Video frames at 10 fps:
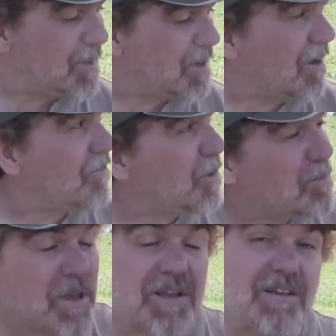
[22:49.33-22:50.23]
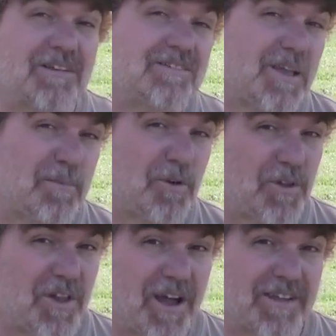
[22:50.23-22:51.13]
Cover a picnic
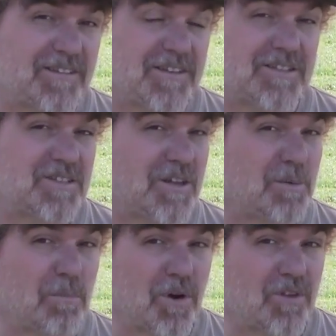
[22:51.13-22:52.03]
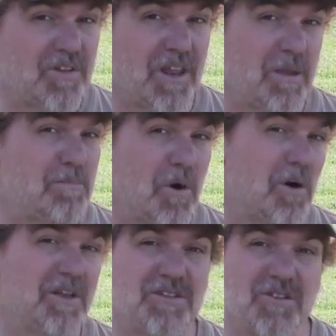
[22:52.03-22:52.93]
table like this at a birthday
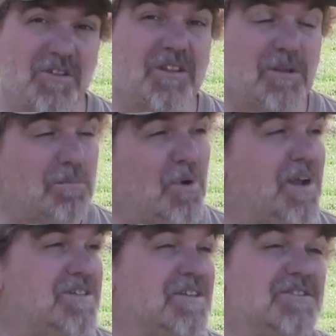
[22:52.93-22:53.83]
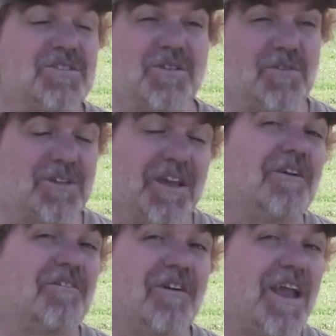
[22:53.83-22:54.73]
party so that the presents don't
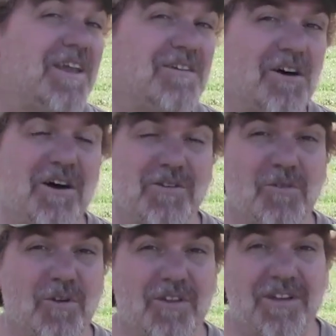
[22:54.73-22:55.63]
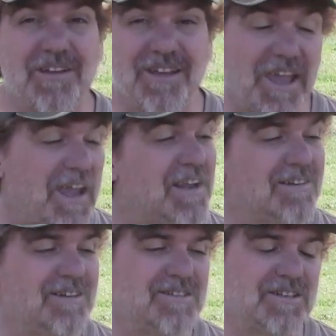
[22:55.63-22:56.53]
get rained on or the cake
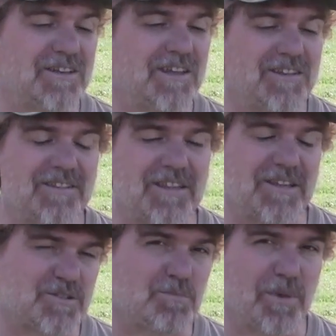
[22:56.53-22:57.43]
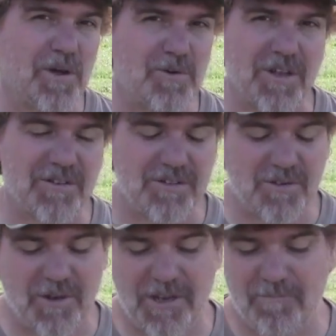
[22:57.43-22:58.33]
doesn't get things blown
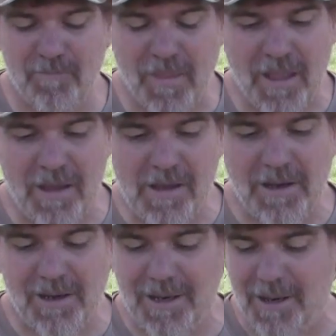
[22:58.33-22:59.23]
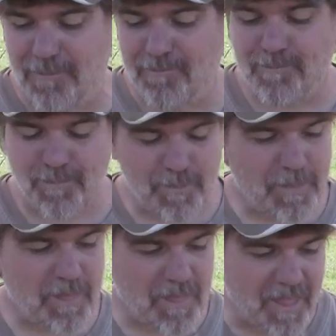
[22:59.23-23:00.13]
into it.
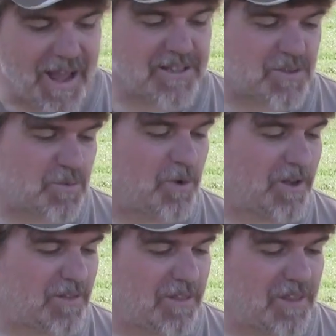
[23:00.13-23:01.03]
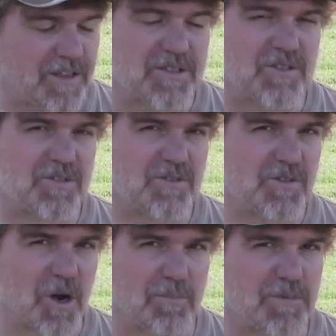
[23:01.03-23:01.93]
That's what this
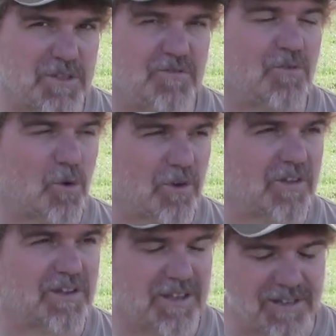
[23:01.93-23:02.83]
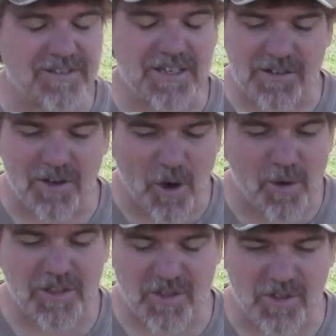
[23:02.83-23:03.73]
tarp is for, the Kelty
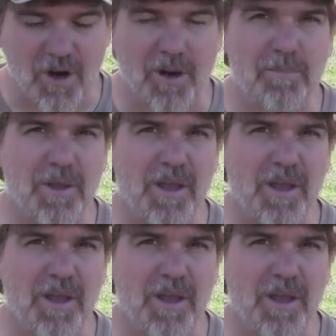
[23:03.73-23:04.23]
Noah's Tarp.